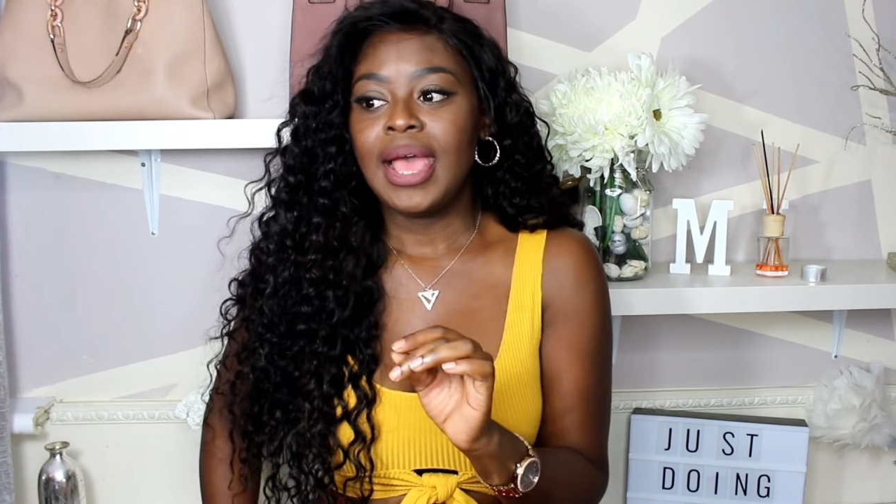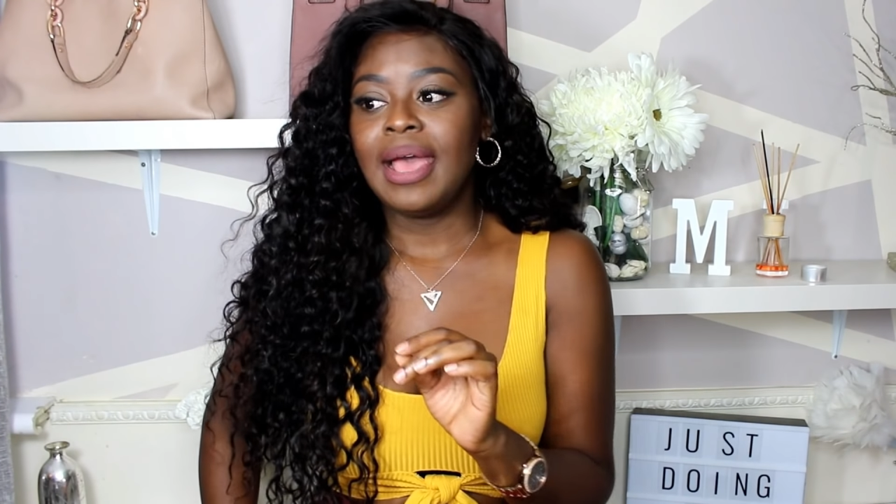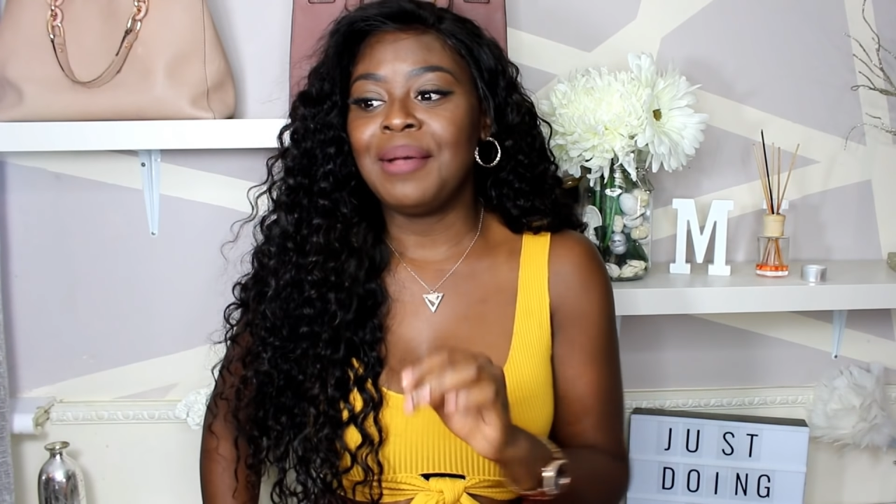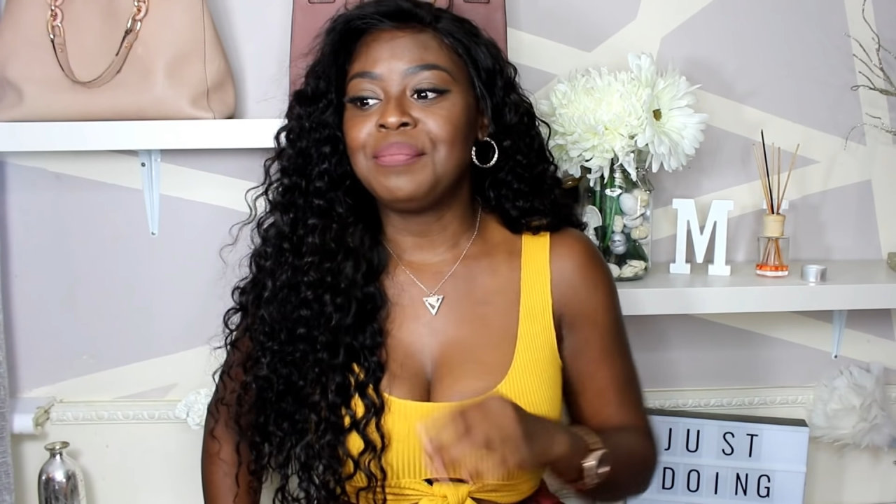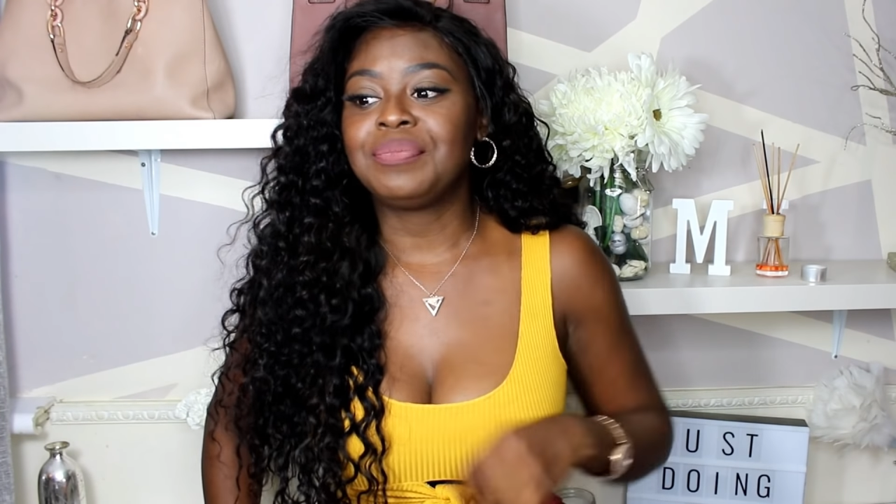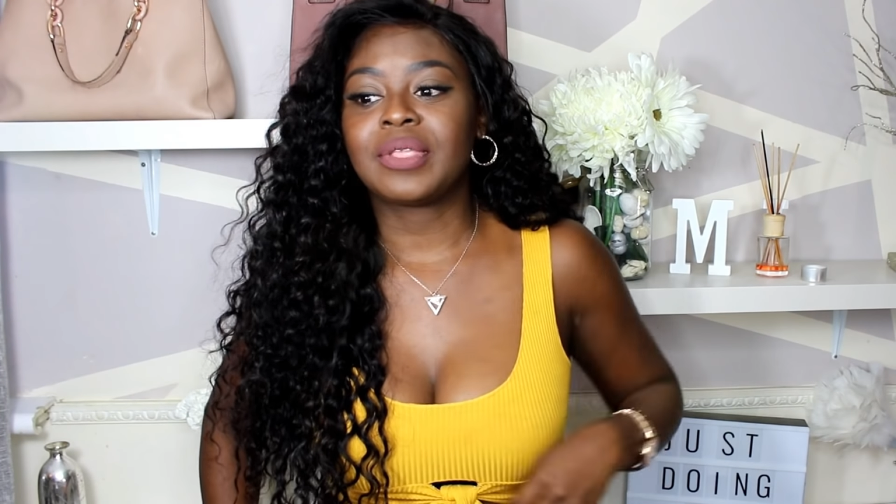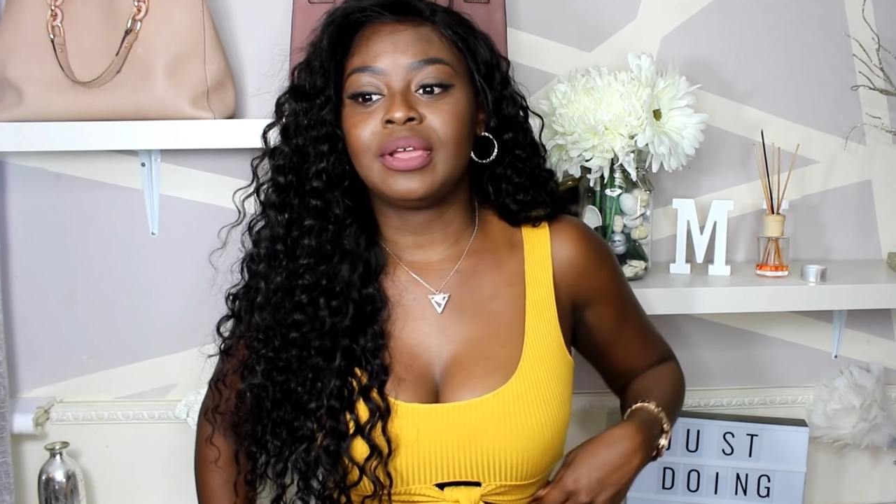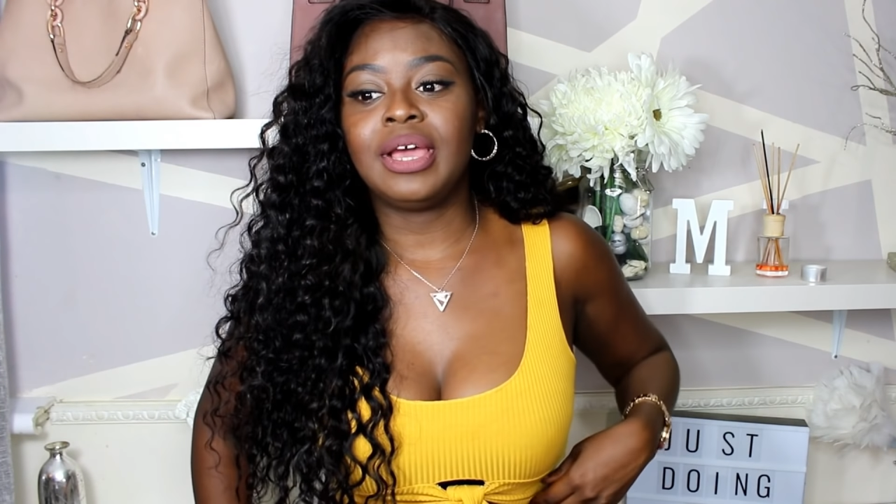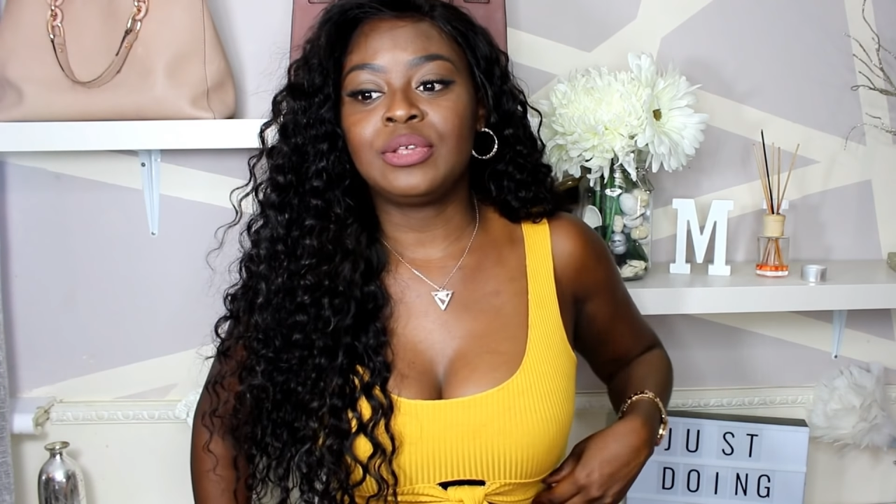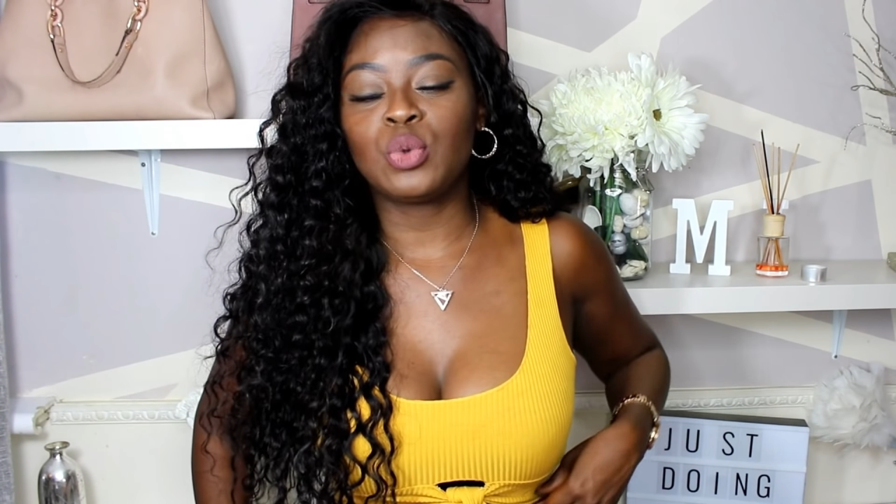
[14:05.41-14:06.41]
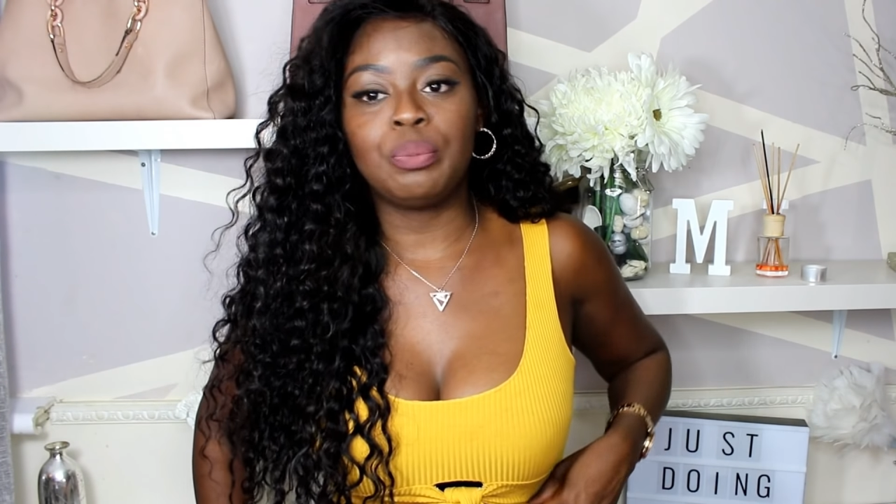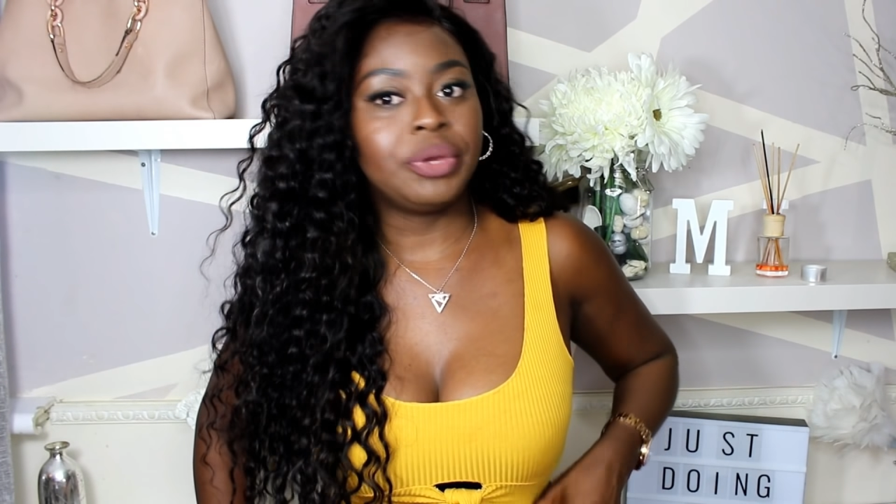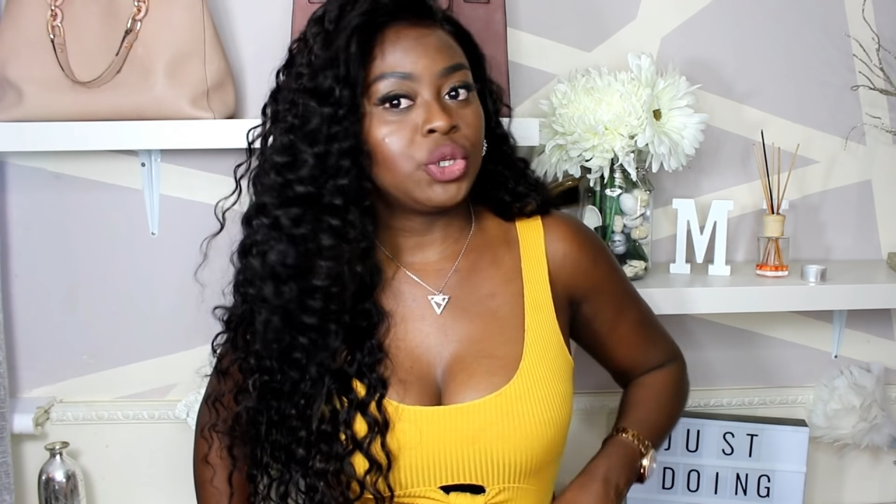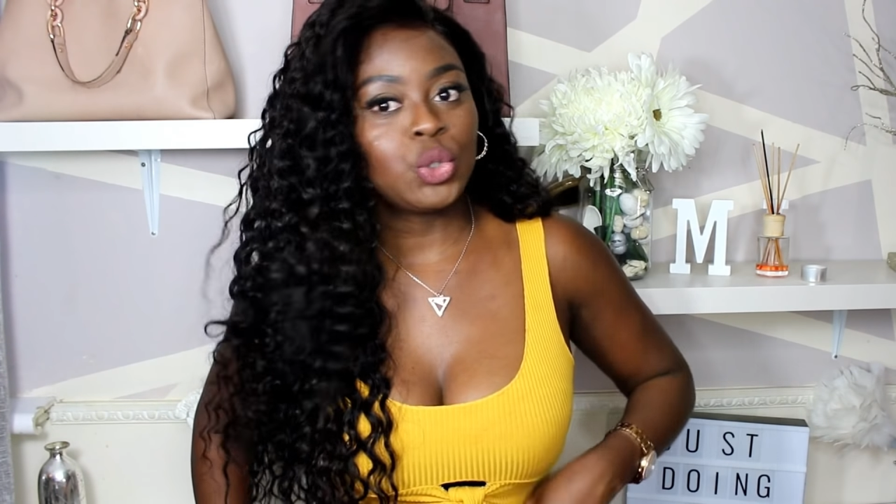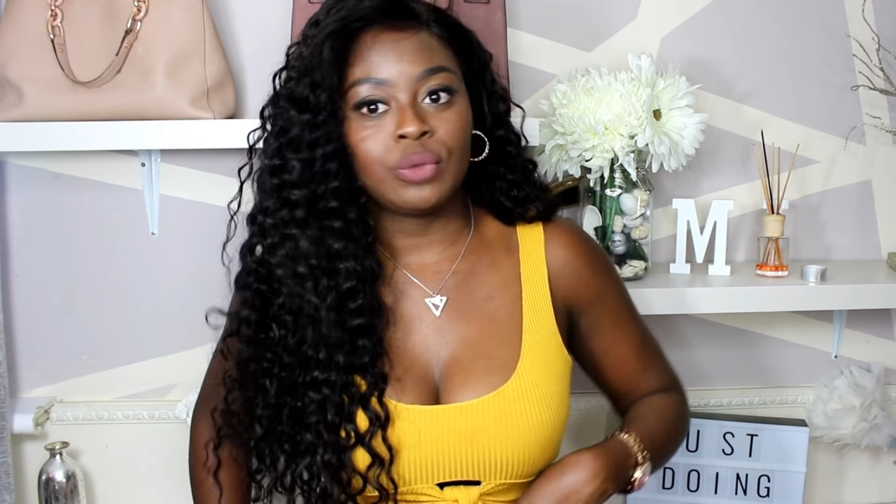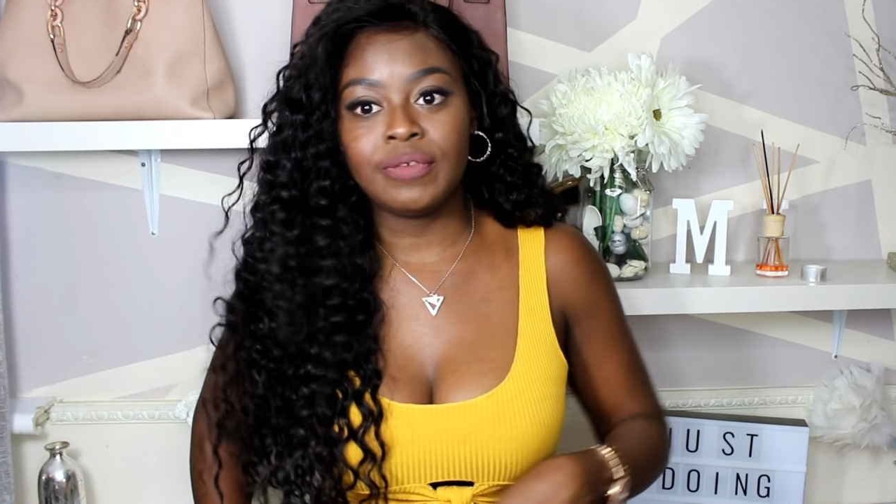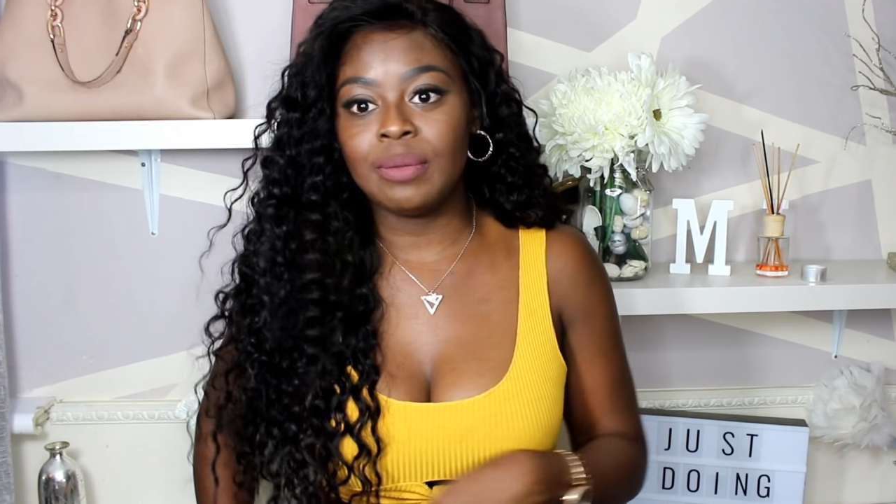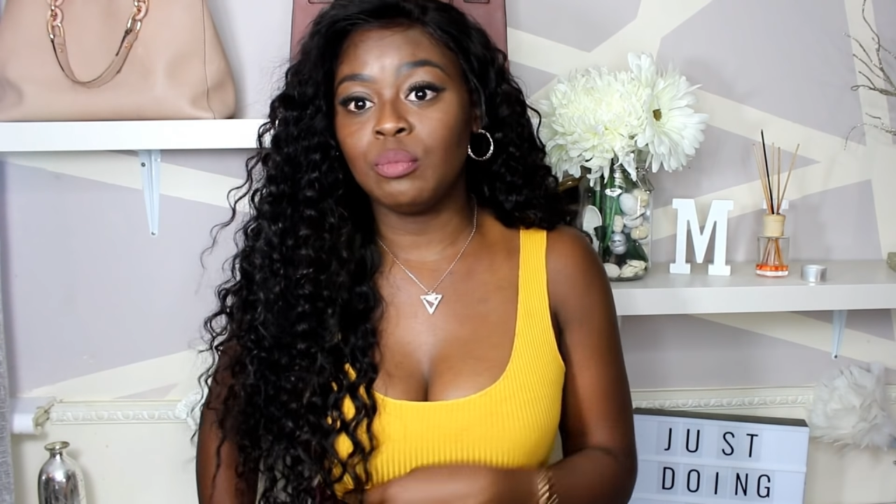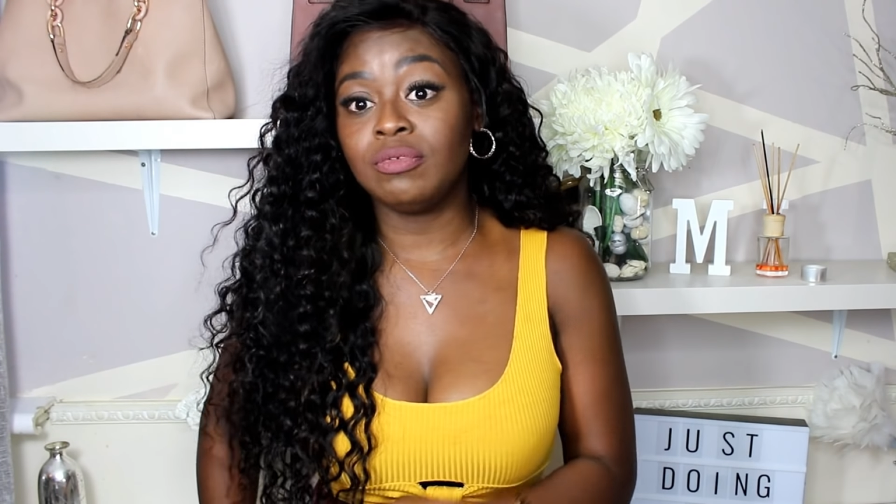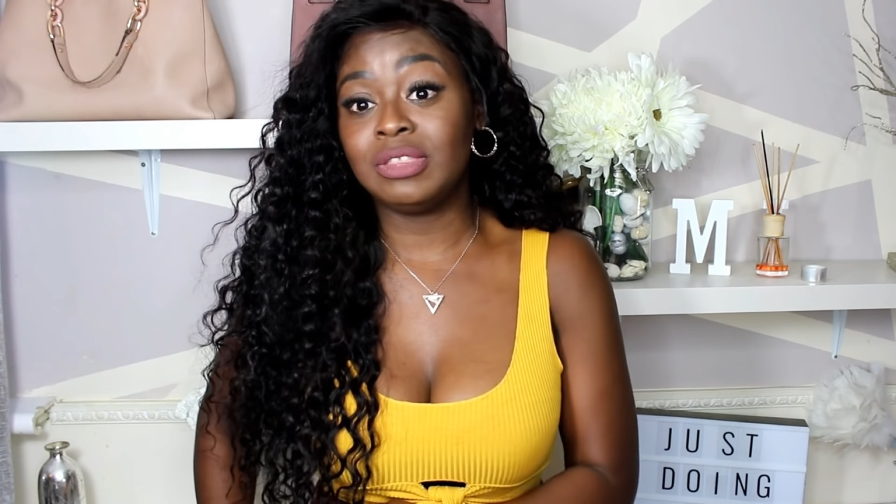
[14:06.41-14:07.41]
I saw pictures of
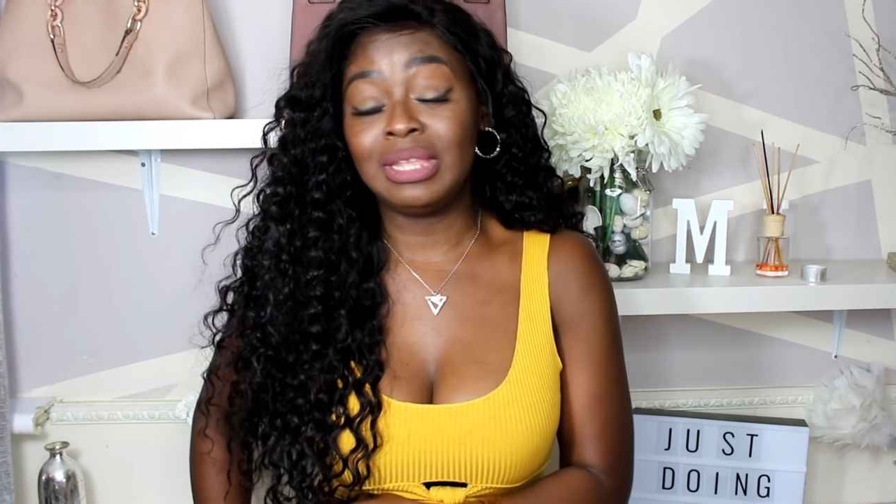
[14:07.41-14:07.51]
him with